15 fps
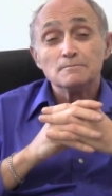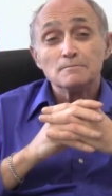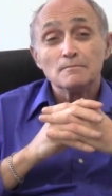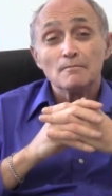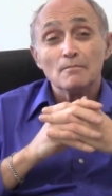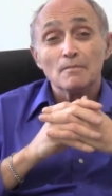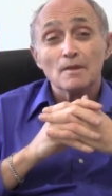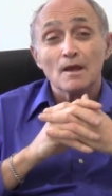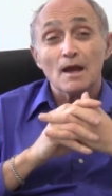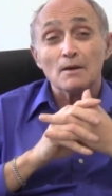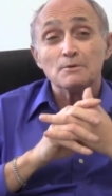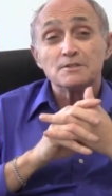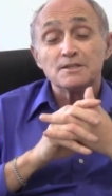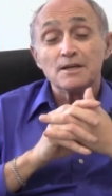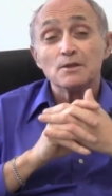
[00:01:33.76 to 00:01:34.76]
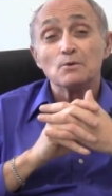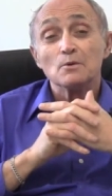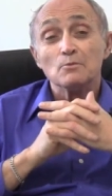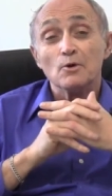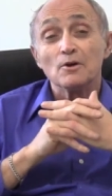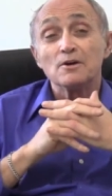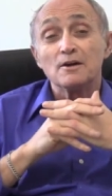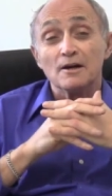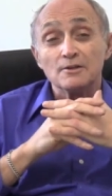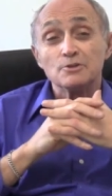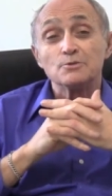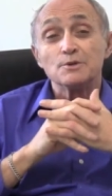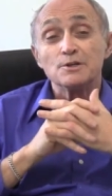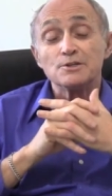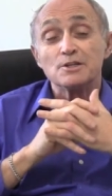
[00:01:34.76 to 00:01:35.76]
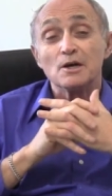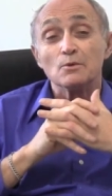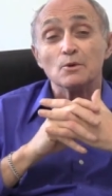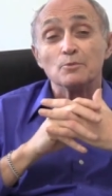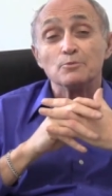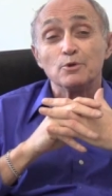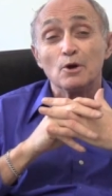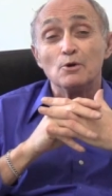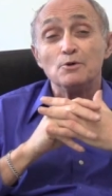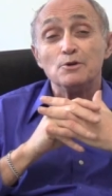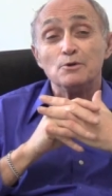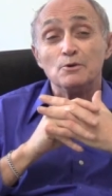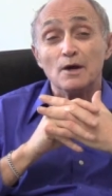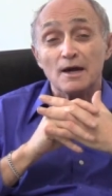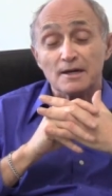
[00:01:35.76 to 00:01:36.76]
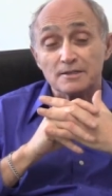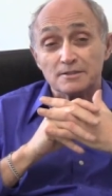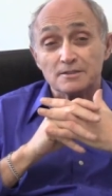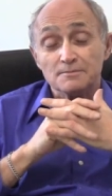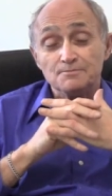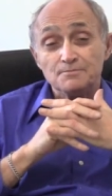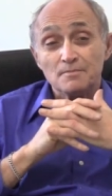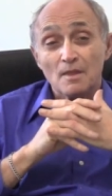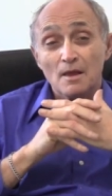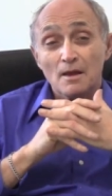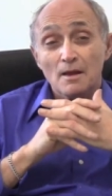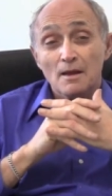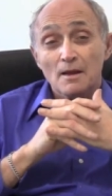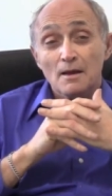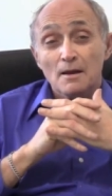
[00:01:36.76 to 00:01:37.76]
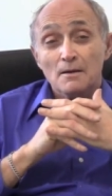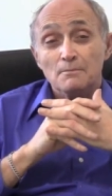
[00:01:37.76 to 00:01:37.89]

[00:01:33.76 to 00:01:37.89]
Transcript: I would say there were more countries that were pro-US,